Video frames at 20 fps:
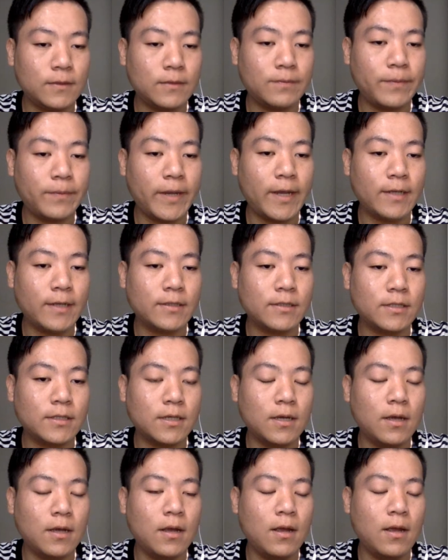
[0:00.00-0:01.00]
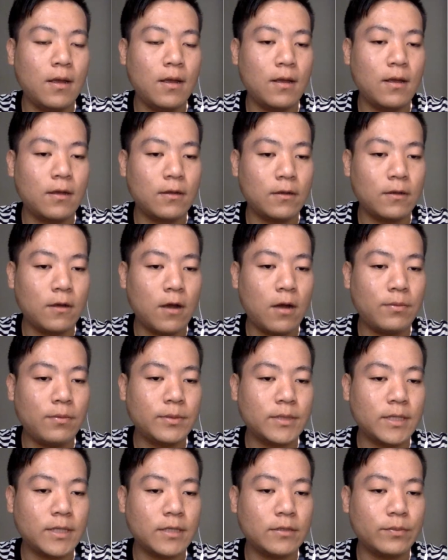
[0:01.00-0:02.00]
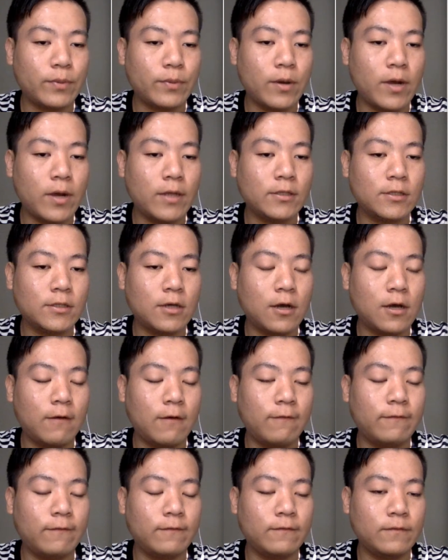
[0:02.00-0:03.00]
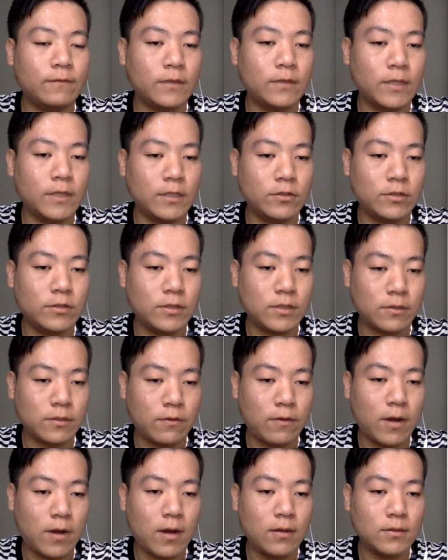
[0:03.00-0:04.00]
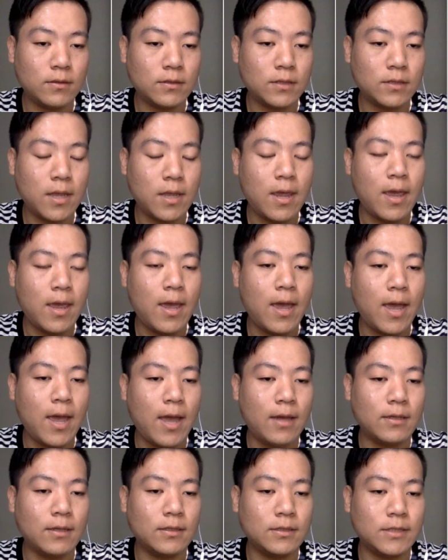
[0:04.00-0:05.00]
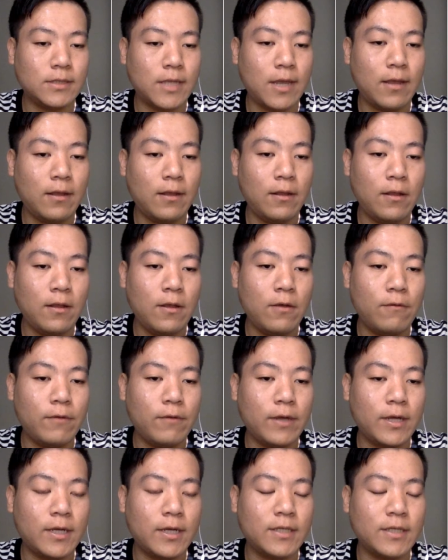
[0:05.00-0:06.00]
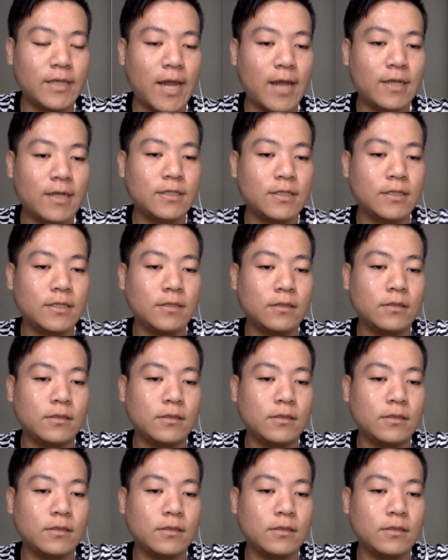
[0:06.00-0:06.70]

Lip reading: pick the opposite point of each square, and then we connect the